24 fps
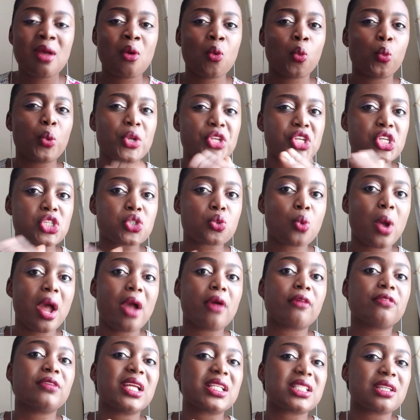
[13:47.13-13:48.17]
which is why
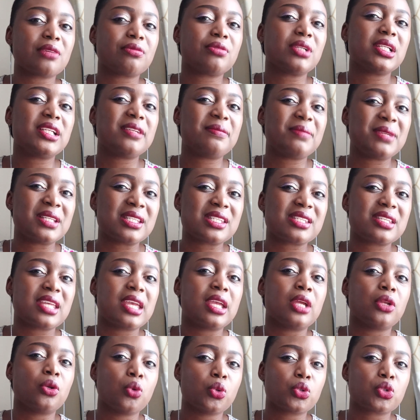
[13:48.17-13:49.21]
of late I've really been
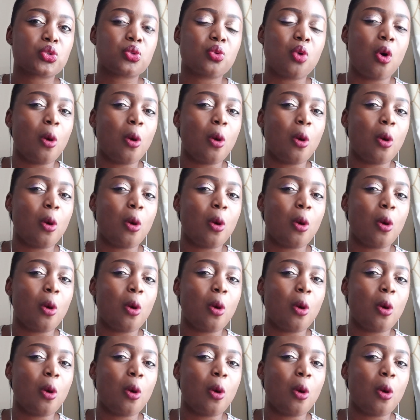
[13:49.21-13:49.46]
saying no to